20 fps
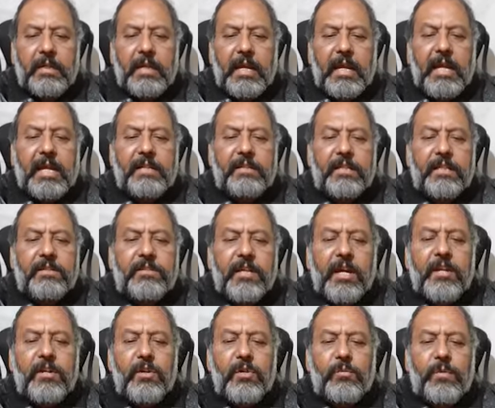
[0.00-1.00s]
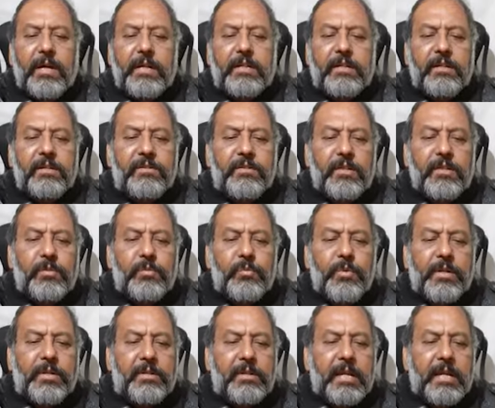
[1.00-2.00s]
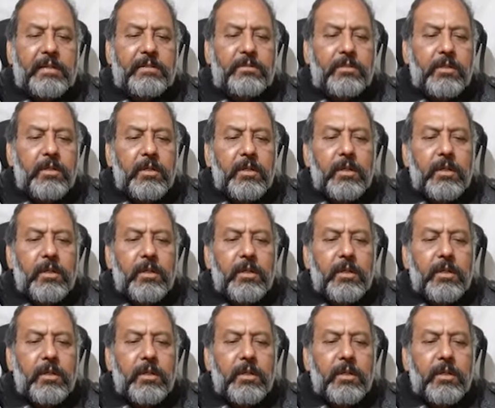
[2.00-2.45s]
and the synovitis is witnessed.